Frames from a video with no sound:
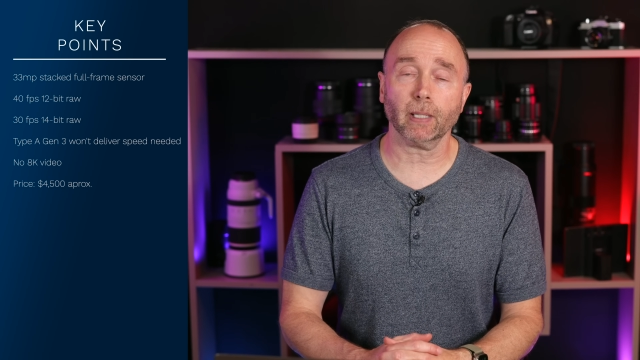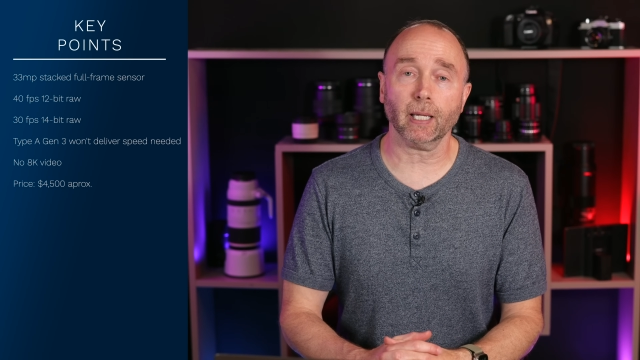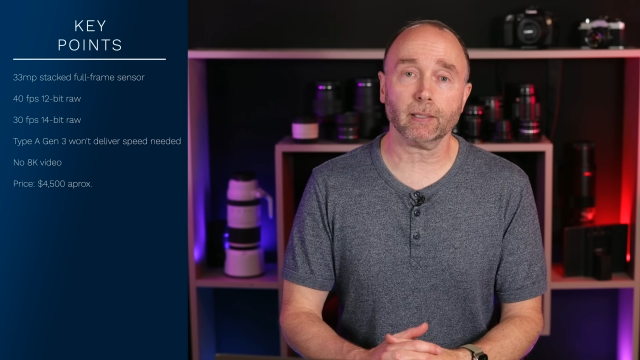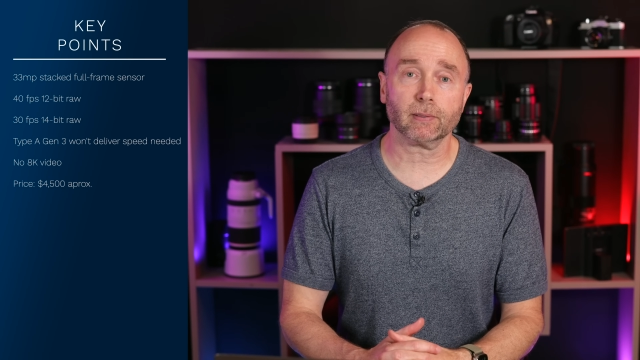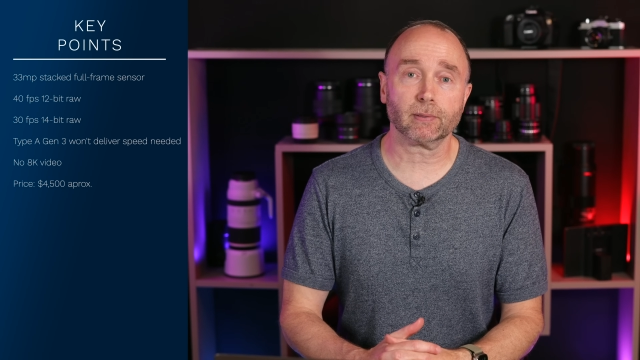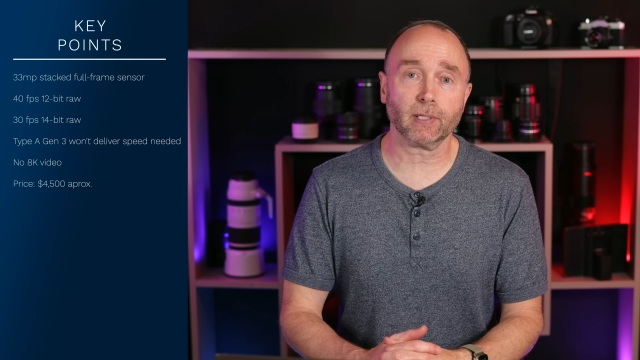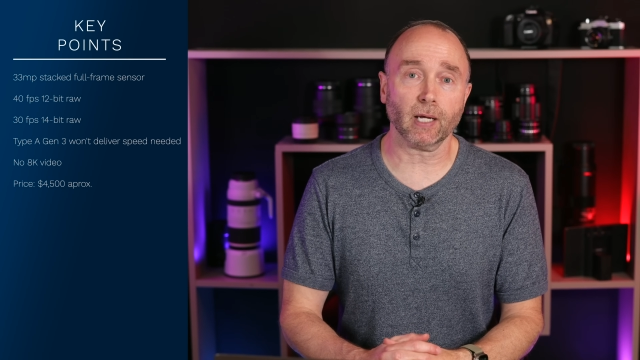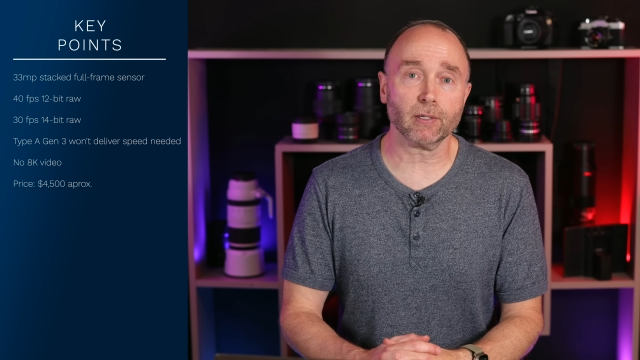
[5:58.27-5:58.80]

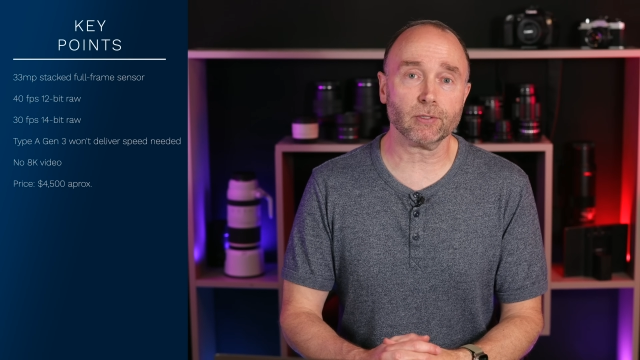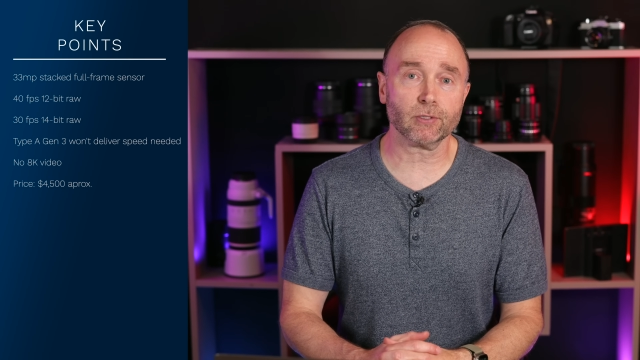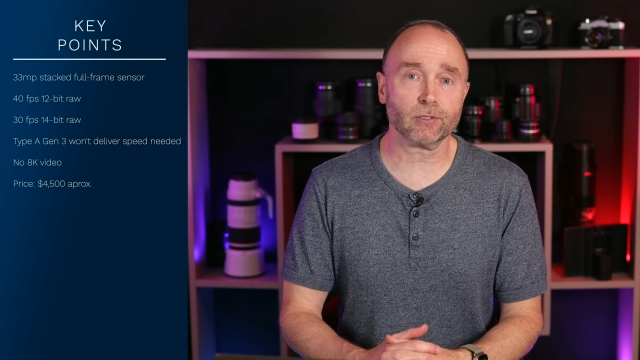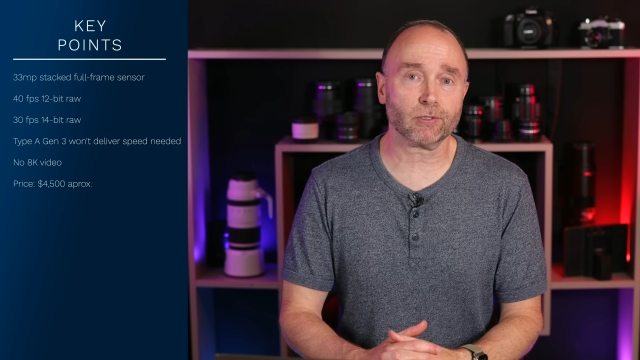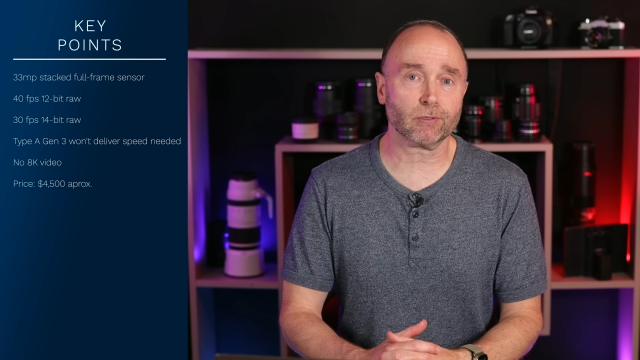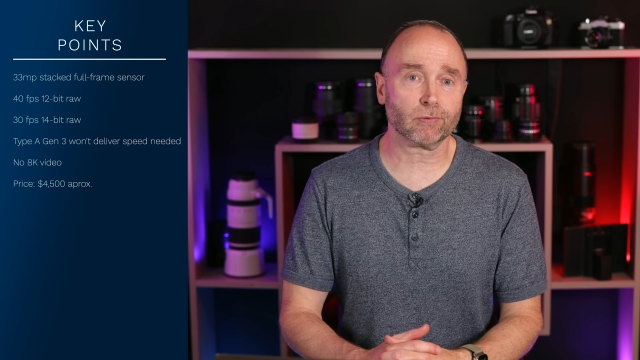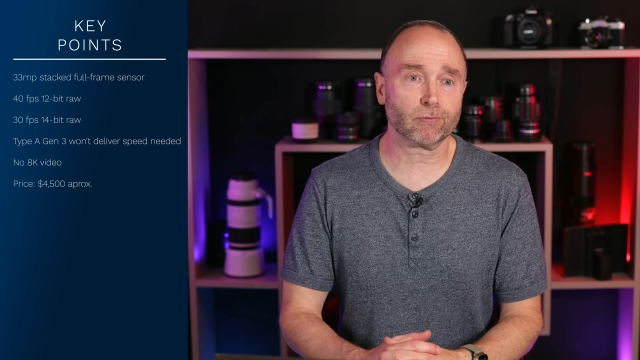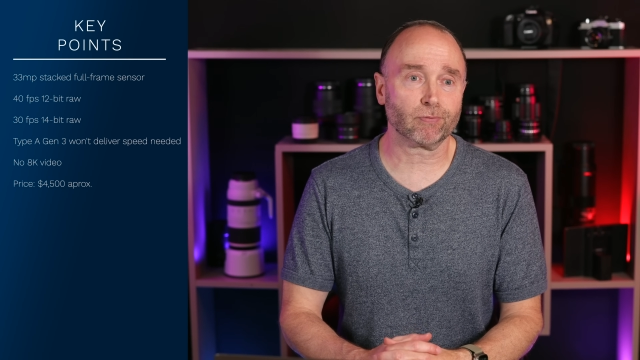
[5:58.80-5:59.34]
it
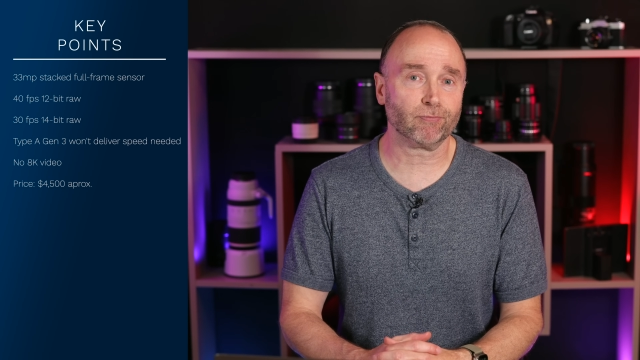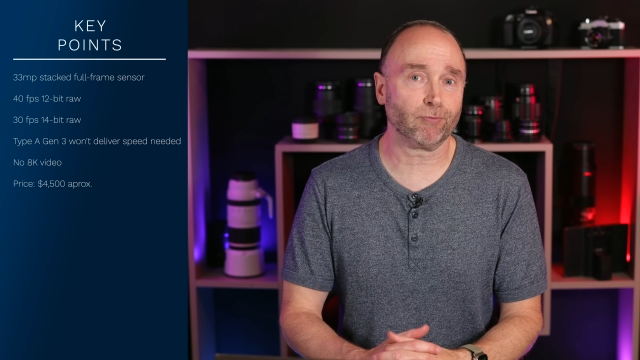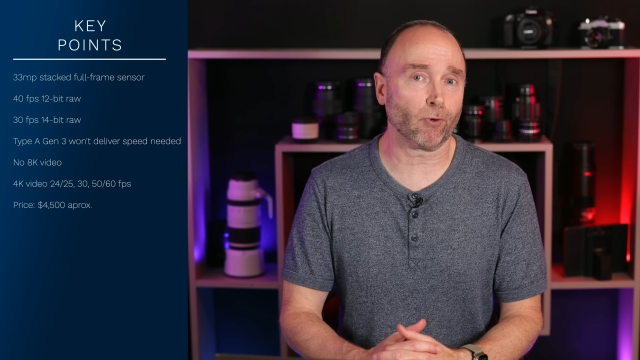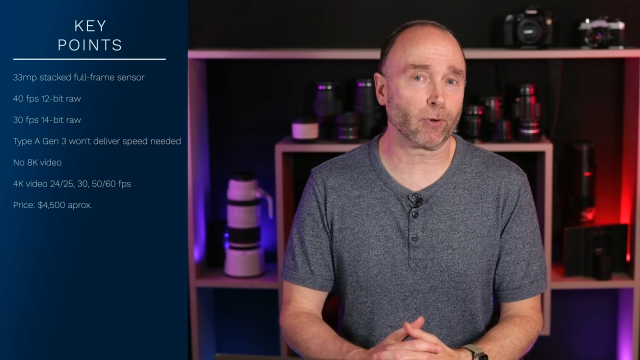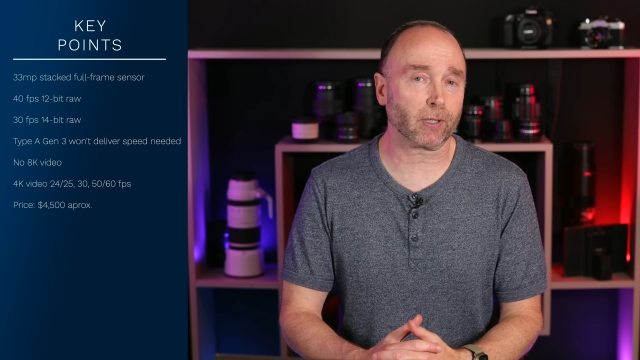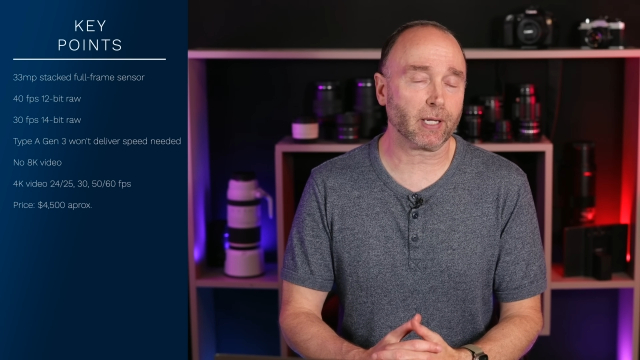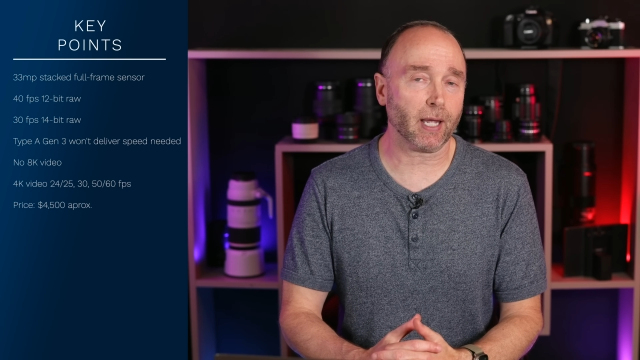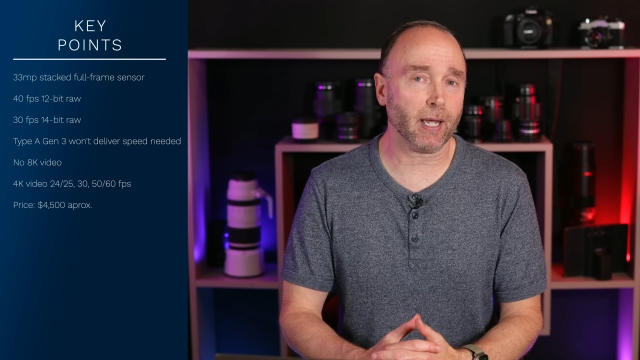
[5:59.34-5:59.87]
does
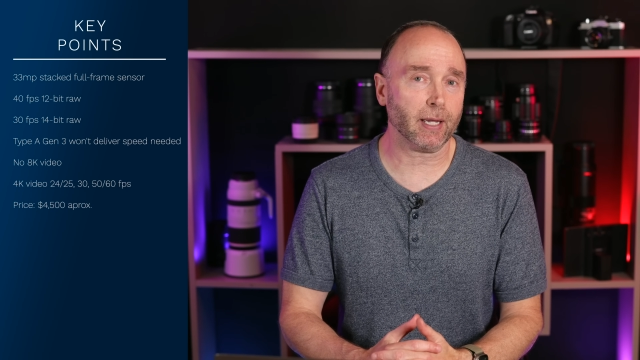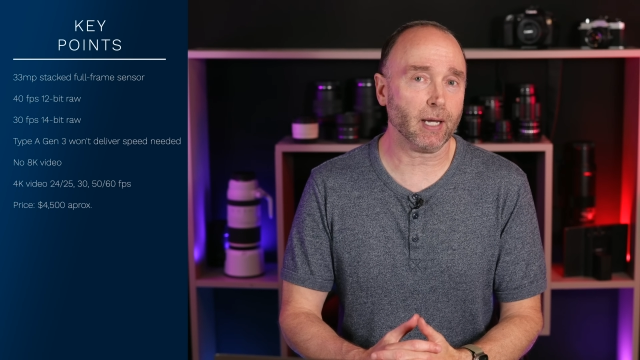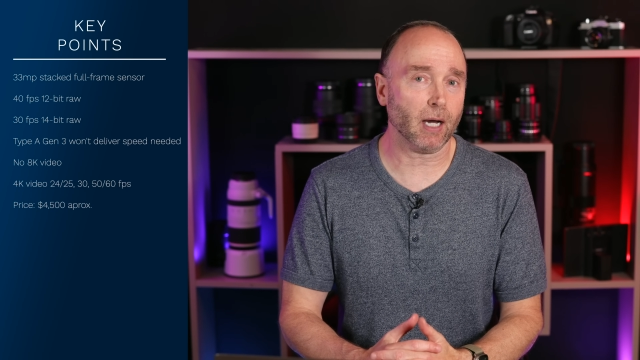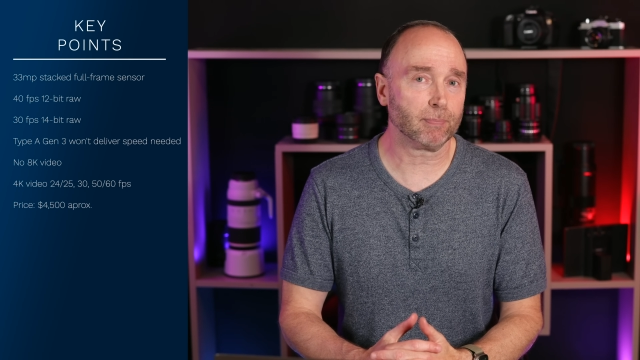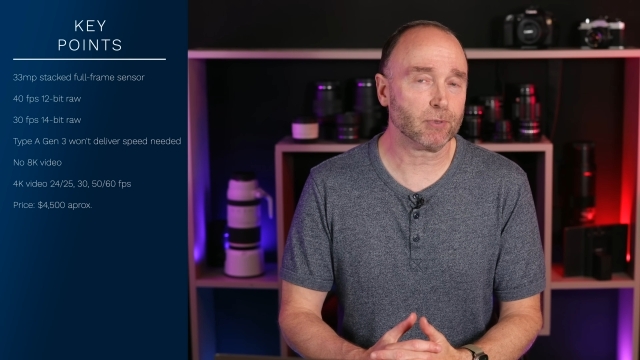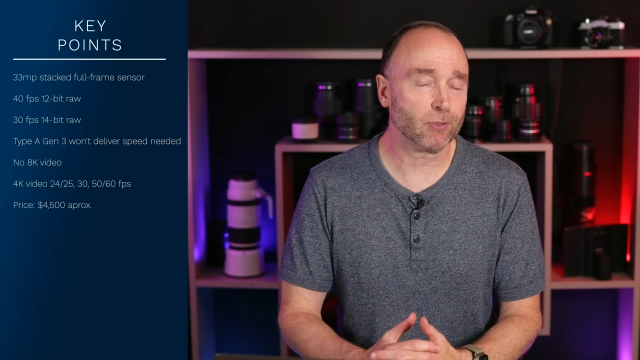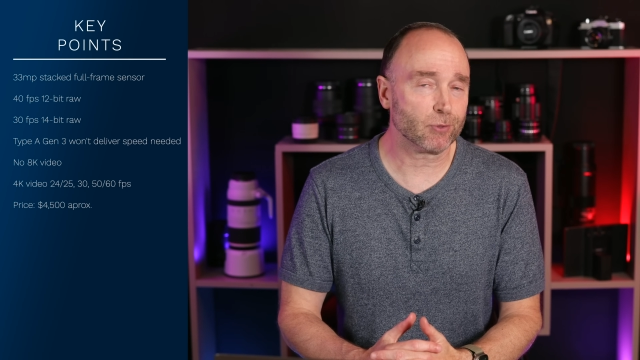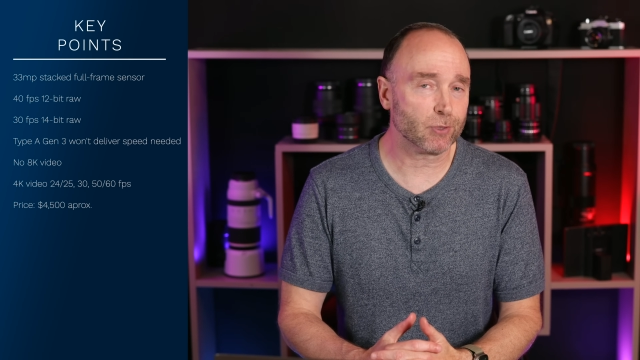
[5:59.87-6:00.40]
4K up to